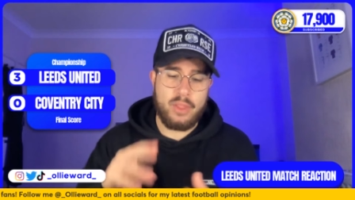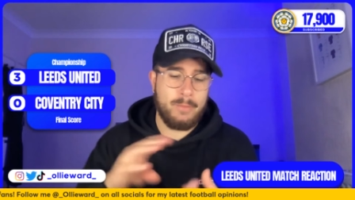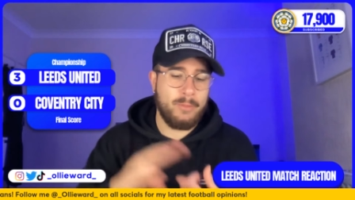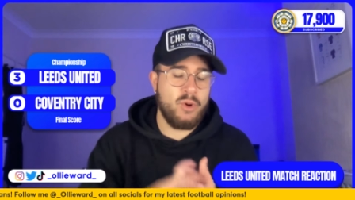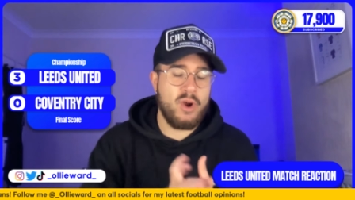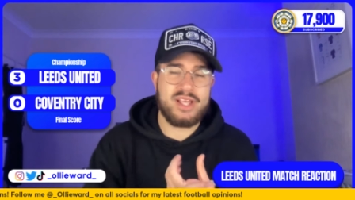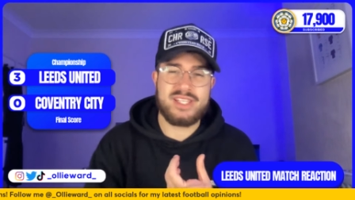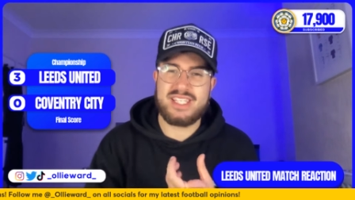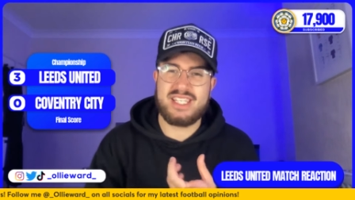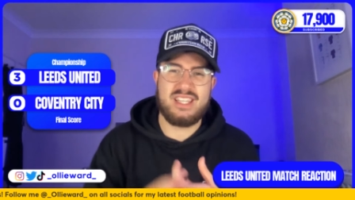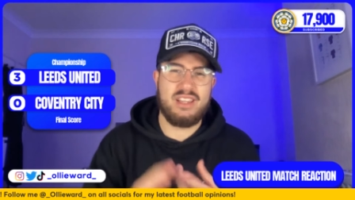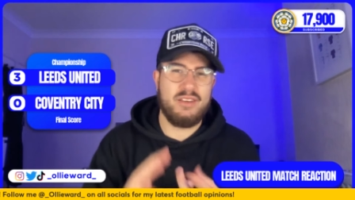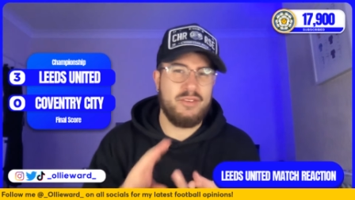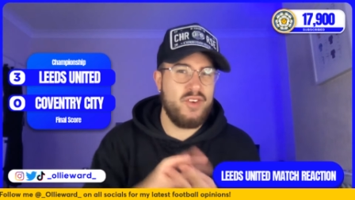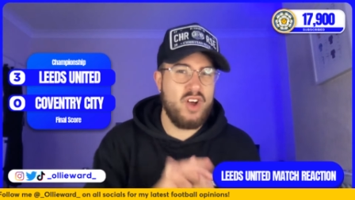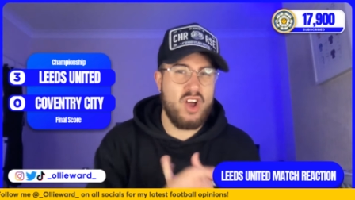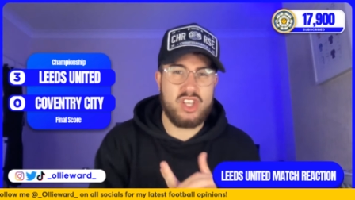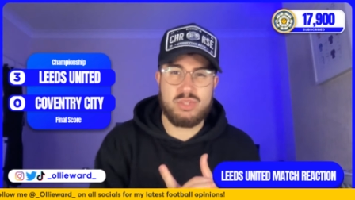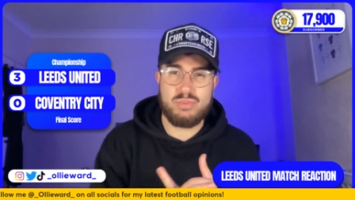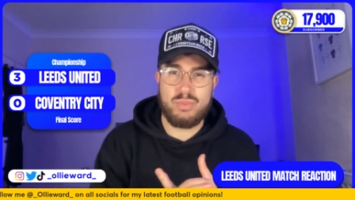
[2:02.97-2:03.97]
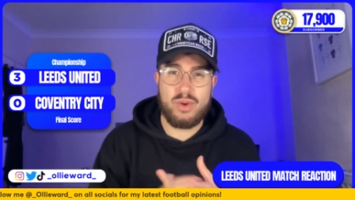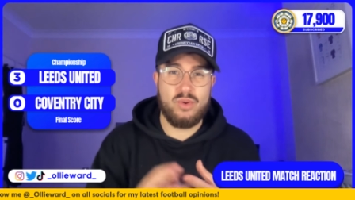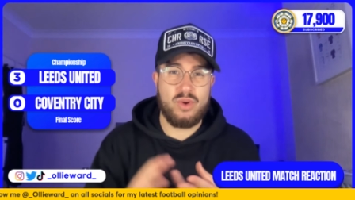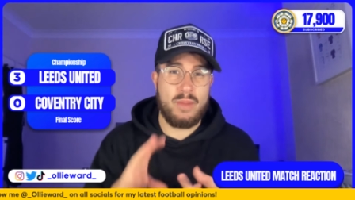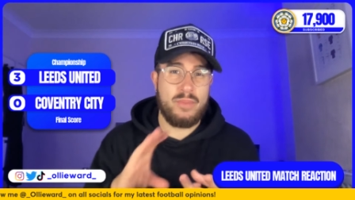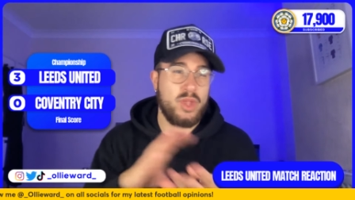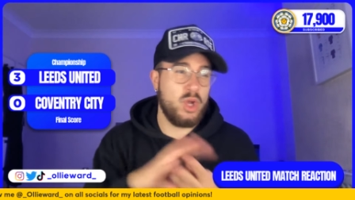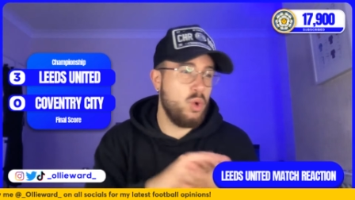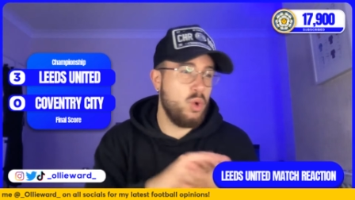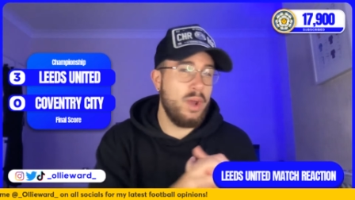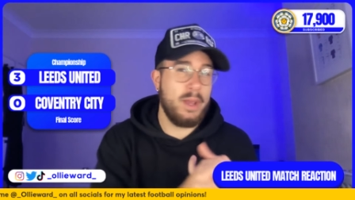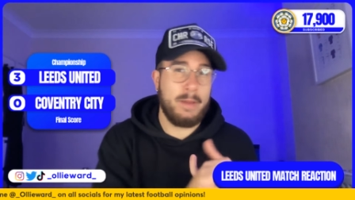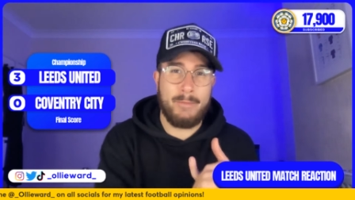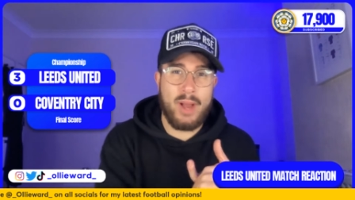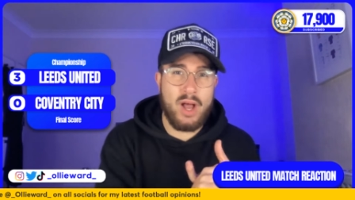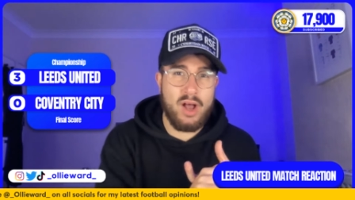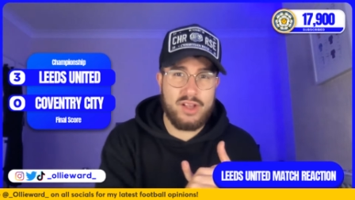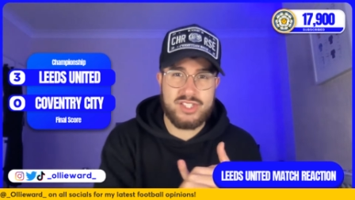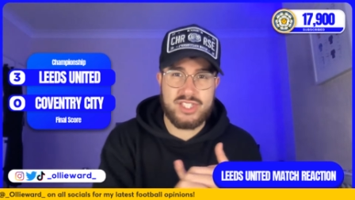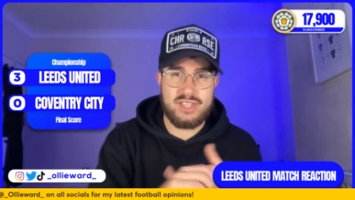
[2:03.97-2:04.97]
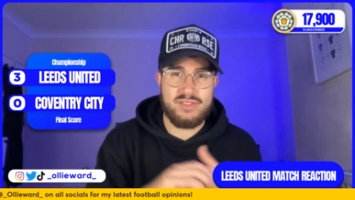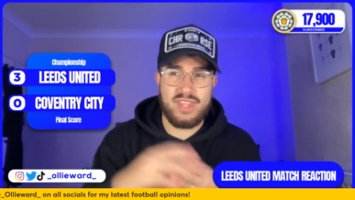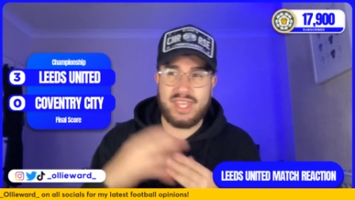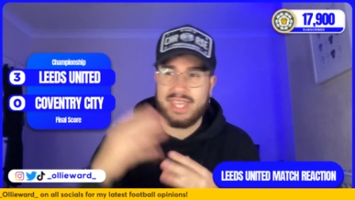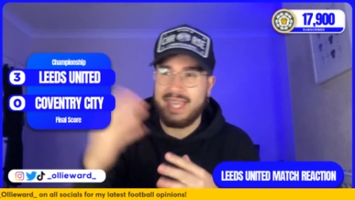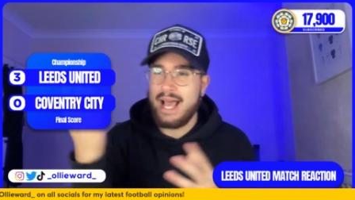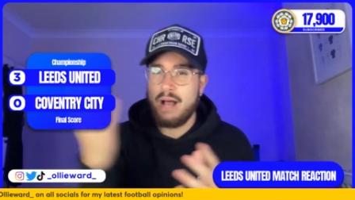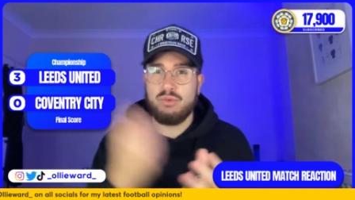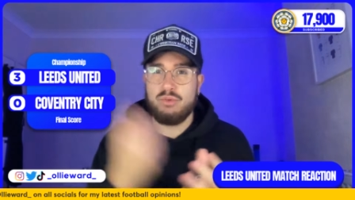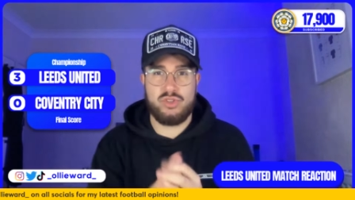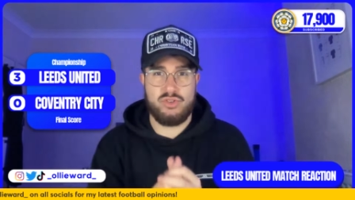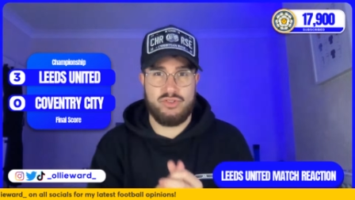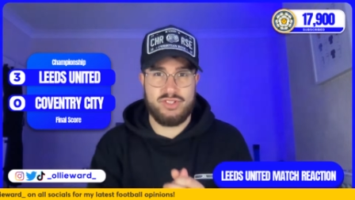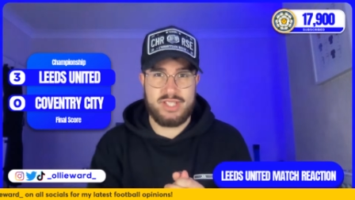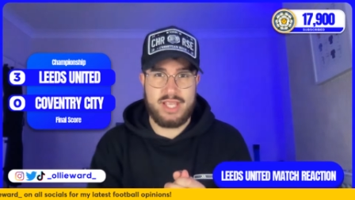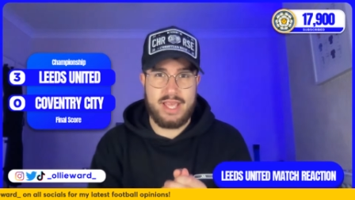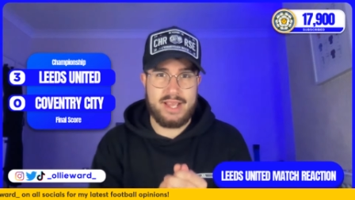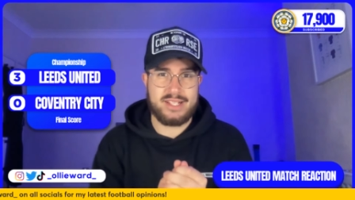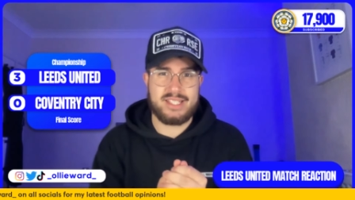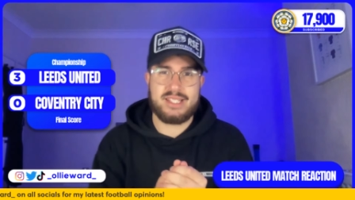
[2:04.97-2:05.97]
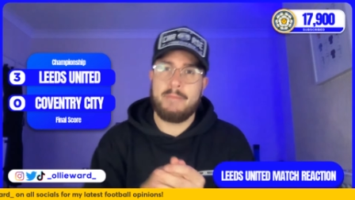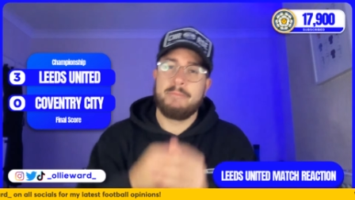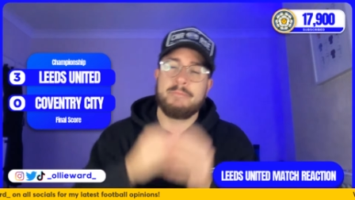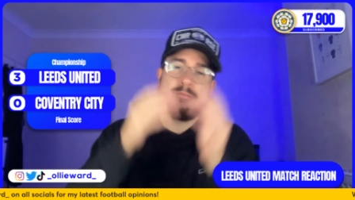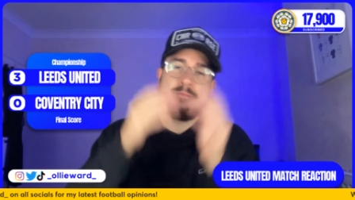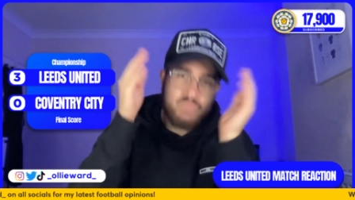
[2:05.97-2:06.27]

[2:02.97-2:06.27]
The pressing, the fast build up, the quick passing, the counter attacks